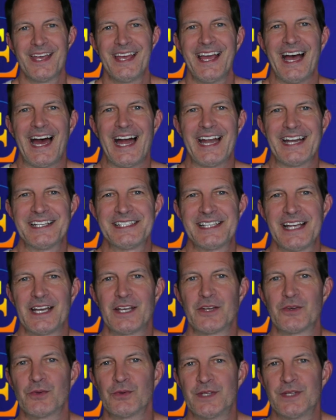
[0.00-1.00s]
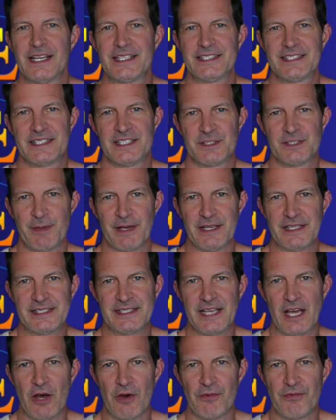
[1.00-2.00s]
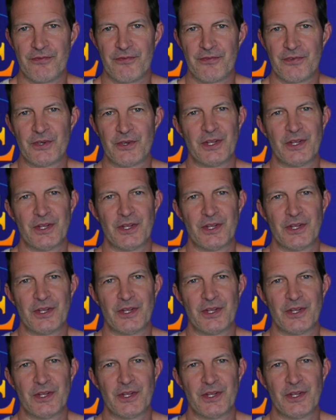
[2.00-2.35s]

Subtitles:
I decided to test this myself.